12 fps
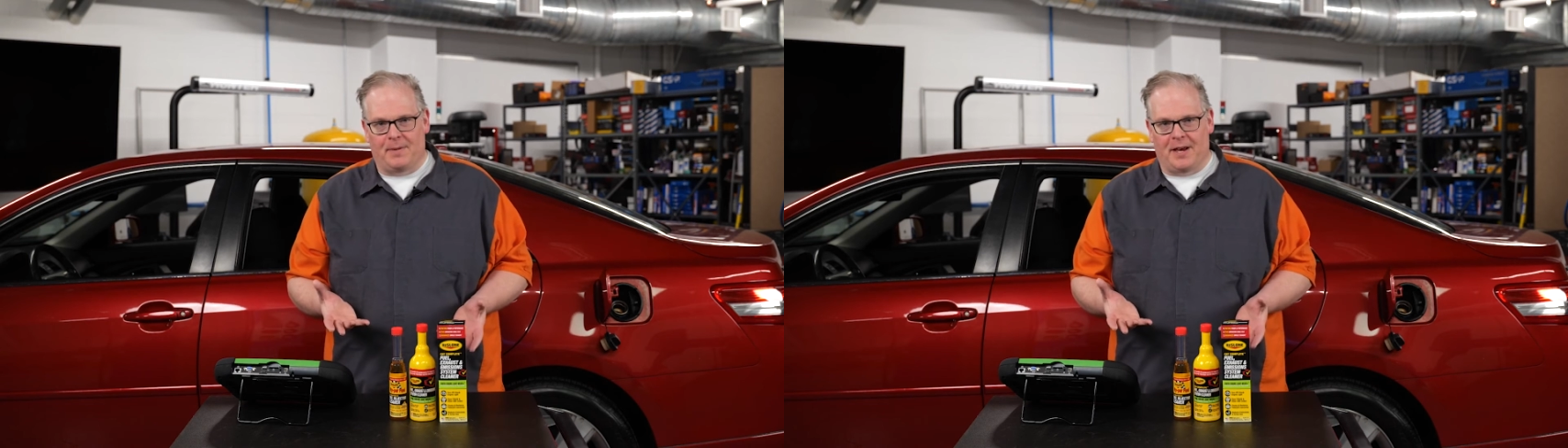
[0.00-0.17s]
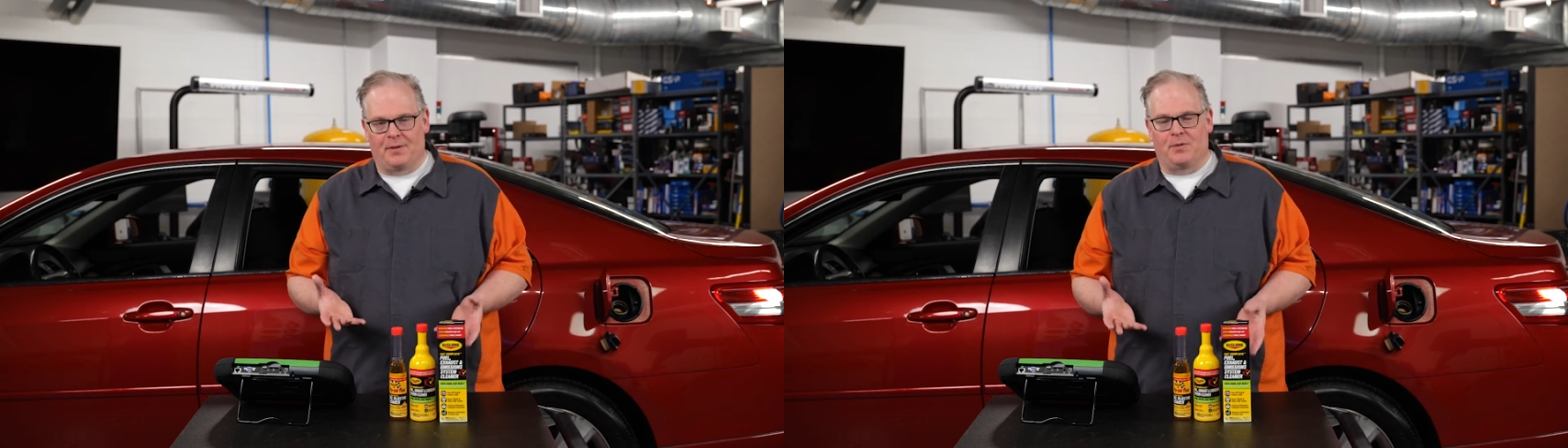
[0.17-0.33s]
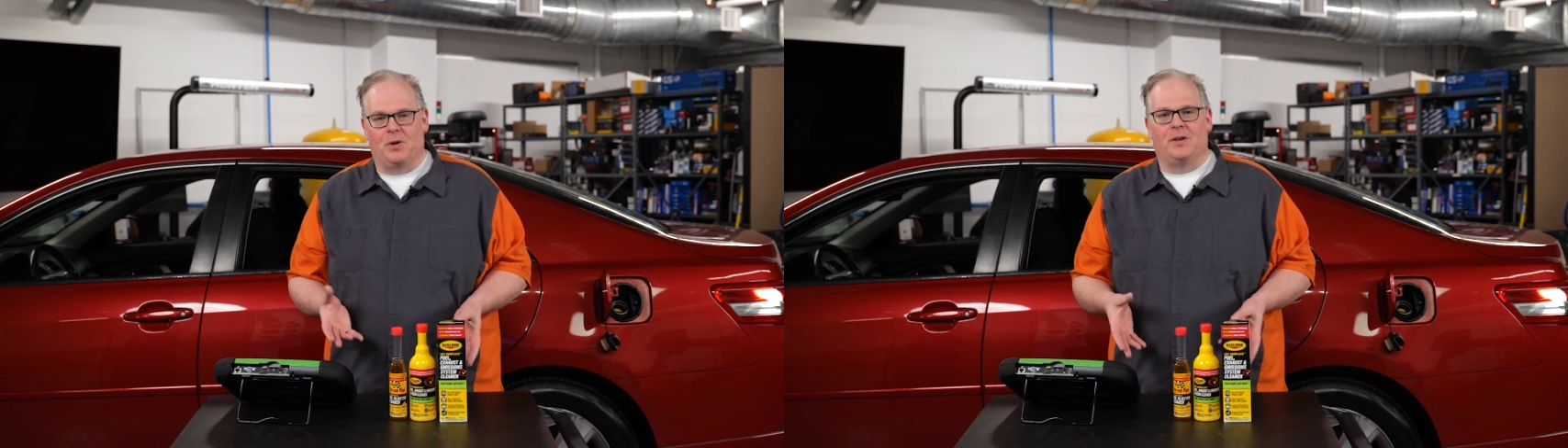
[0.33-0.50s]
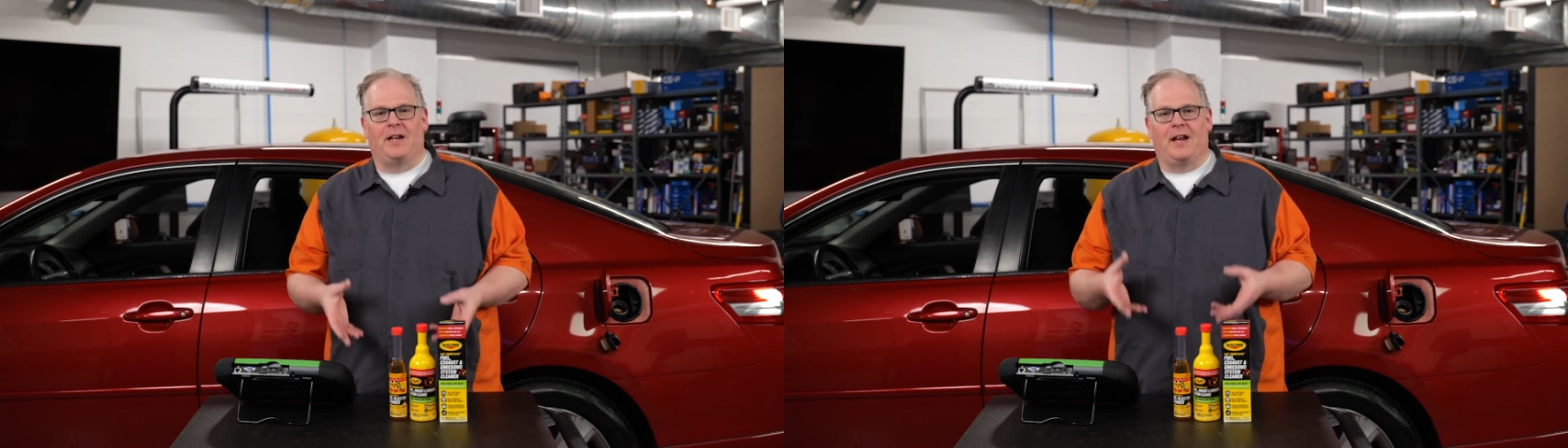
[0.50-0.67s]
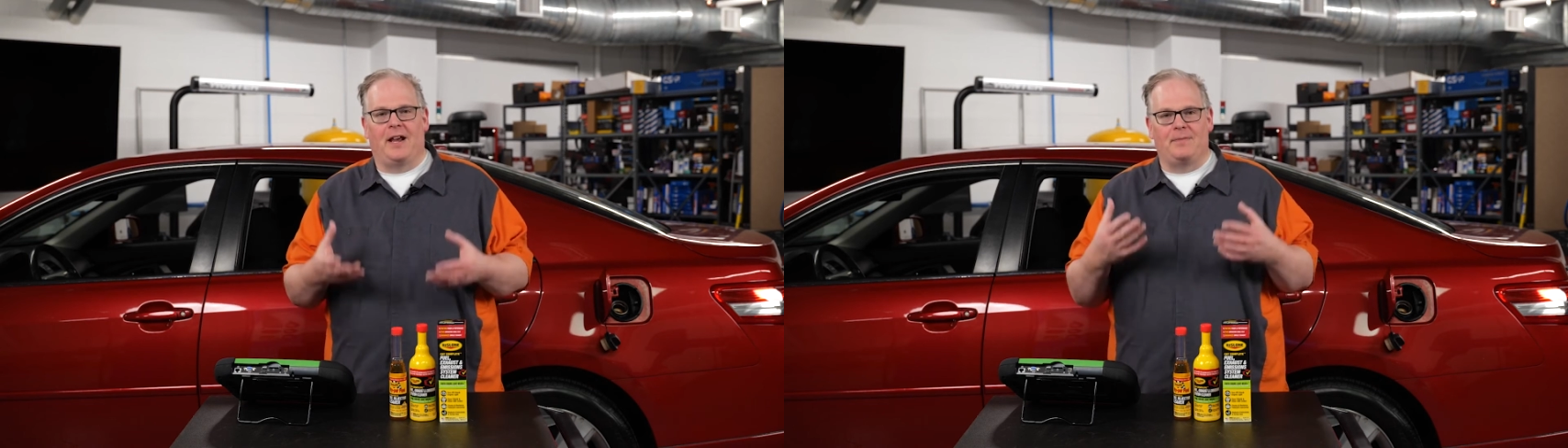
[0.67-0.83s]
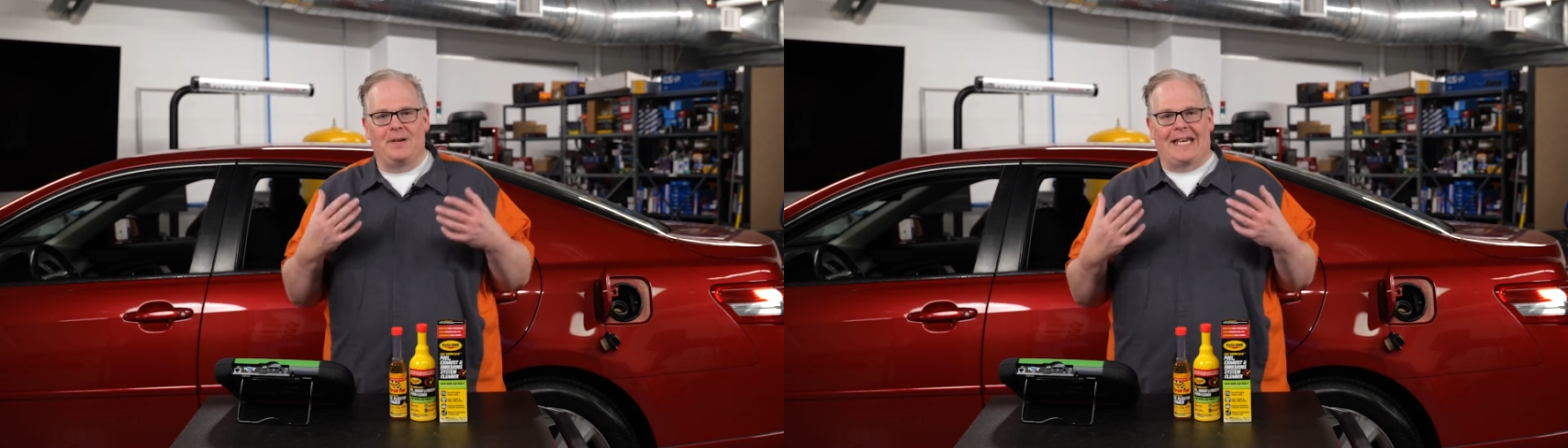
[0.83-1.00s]
manifold
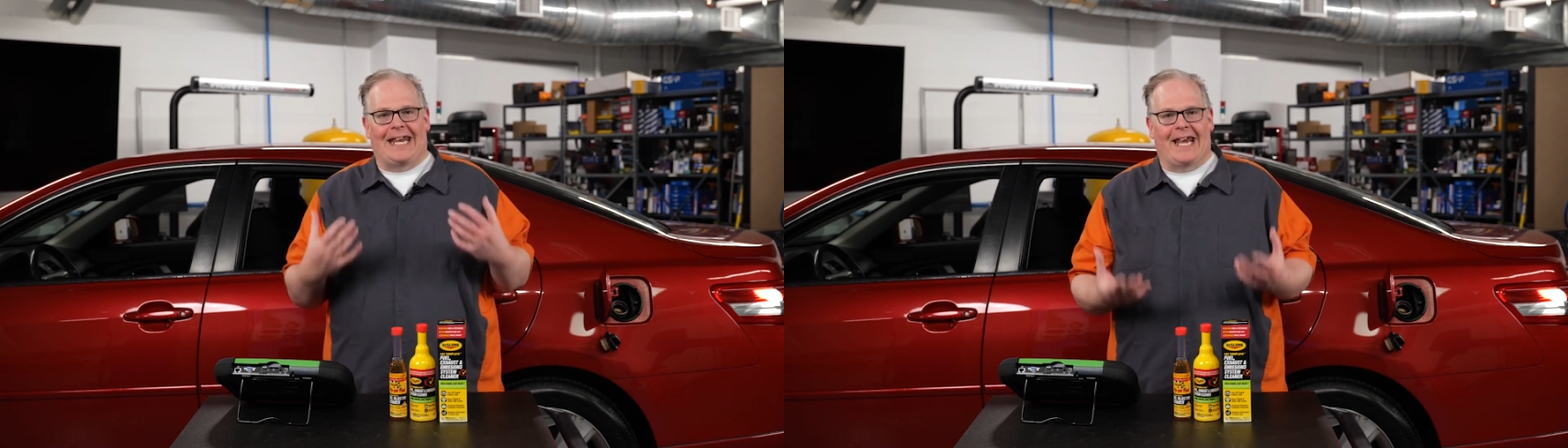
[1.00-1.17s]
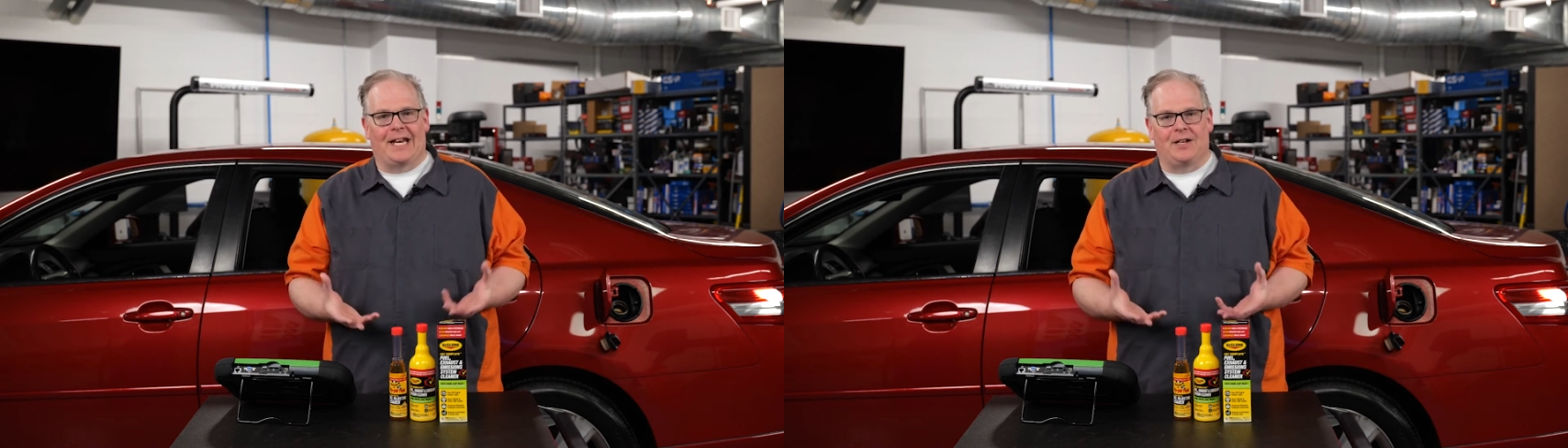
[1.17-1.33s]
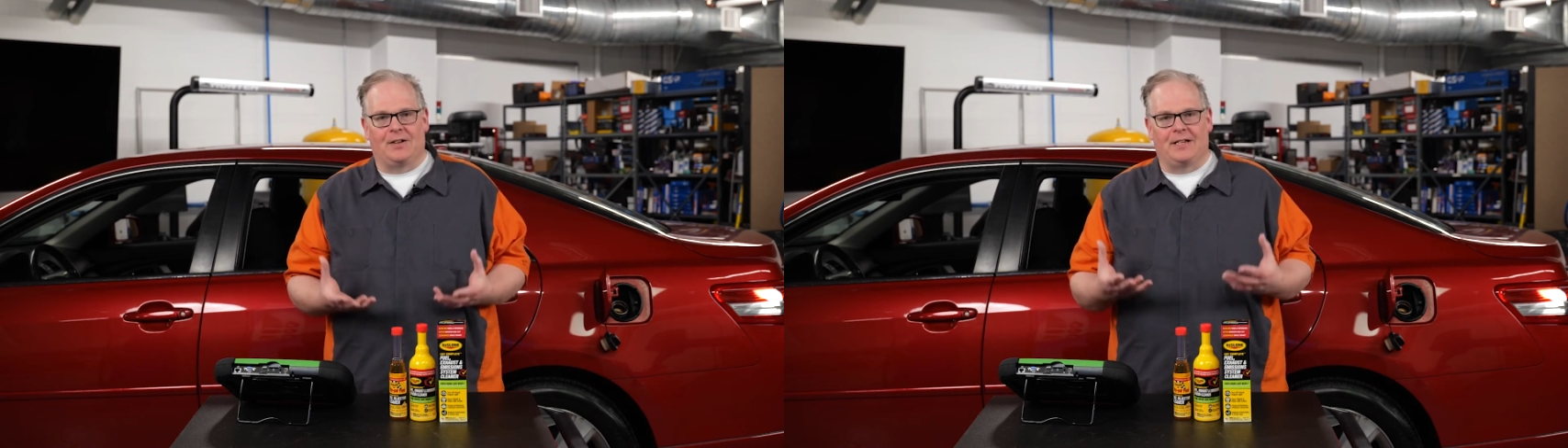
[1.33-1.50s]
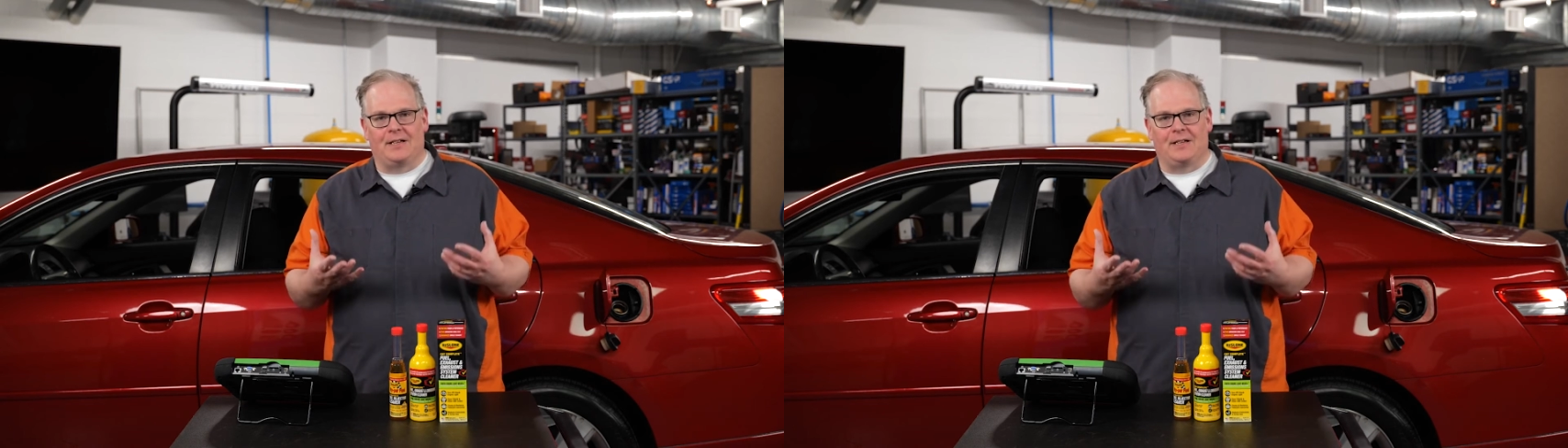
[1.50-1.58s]
and mechanically